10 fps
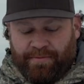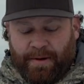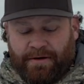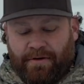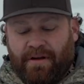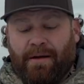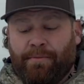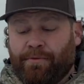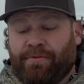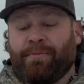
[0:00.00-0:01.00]
Spectre
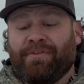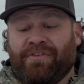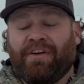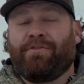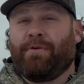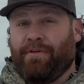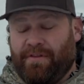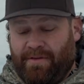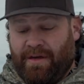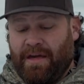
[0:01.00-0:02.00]
comes with some accessories
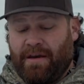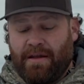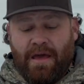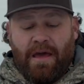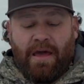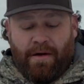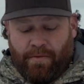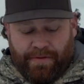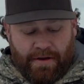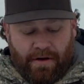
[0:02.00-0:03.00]
in the kit. And
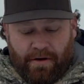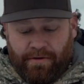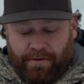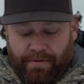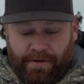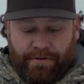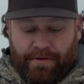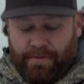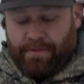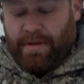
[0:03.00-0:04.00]
what they are is they're these two